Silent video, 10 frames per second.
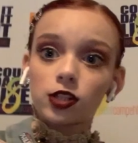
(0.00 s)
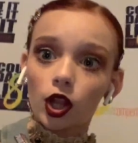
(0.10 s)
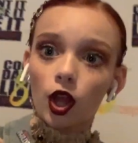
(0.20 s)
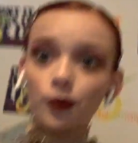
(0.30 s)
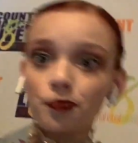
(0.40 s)

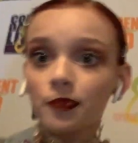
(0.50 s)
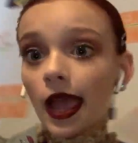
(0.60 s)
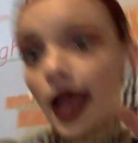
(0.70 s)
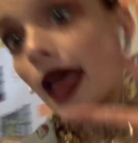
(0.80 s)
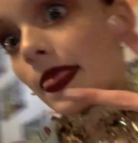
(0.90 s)
solo
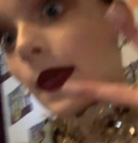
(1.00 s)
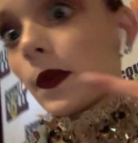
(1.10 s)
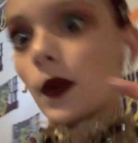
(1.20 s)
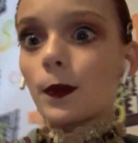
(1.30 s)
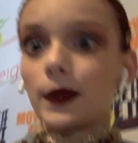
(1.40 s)
and then
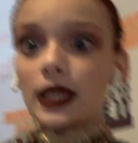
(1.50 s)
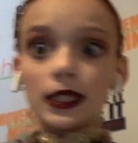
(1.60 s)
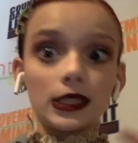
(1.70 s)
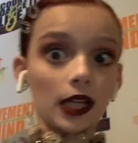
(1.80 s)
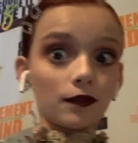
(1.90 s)
we'll be
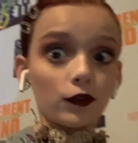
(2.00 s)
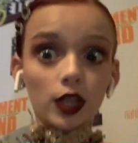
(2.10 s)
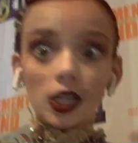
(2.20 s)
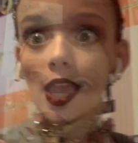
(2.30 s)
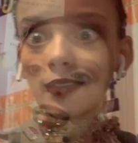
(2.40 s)
done for the day.